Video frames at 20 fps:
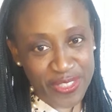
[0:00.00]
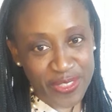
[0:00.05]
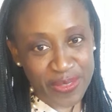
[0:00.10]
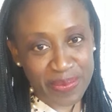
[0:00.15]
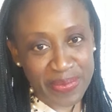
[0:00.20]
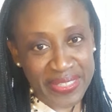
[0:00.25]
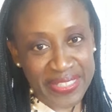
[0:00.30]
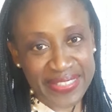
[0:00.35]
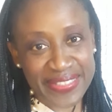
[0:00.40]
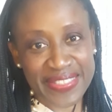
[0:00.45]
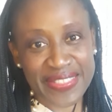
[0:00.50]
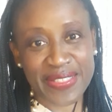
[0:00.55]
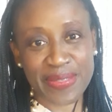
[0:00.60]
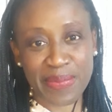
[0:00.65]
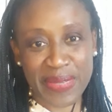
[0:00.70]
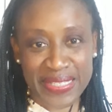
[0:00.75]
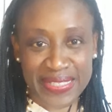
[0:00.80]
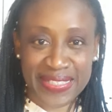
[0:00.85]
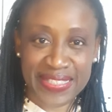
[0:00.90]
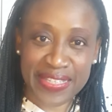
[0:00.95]
should be
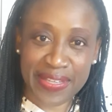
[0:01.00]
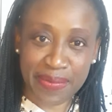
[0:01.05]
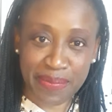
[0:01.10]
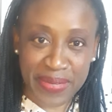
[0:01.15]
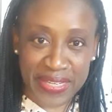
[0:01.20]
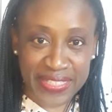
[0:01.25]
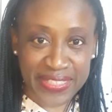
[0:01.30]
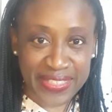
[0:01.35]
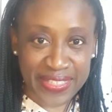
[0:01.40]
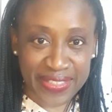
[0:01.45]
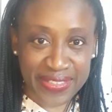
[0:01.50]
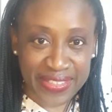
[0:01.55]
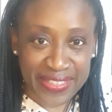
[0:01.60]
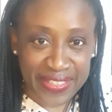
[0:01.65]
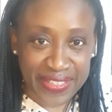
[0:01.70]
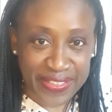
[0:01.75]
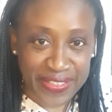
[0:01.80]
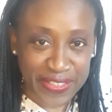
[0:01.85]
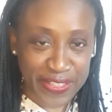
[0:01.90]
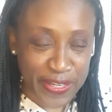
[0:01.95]
dismissed immediately,
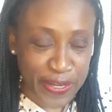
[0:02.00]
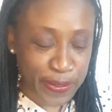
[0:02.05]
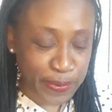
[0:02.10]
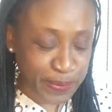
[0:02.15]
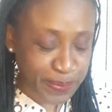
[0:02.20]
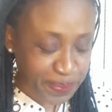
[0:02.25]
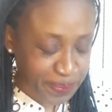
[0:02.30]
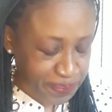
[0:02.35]
you know?